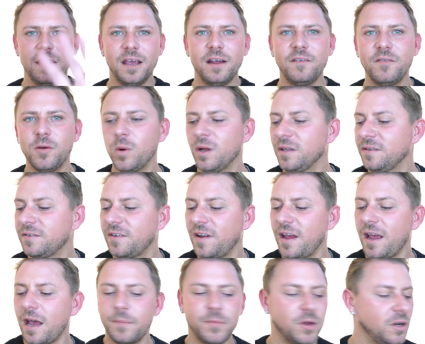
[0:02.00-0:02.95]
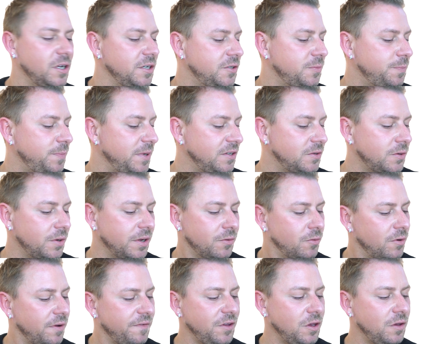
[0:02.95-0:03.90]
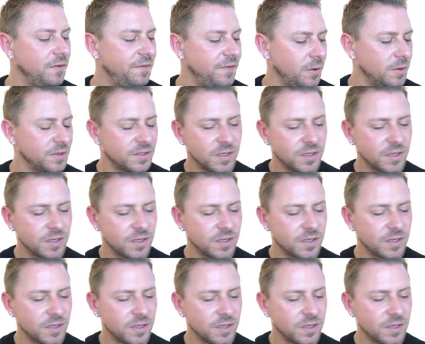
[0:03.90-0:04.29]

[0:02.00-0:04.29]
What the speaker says: Hey everyone, today I'm going to be doing a review for you.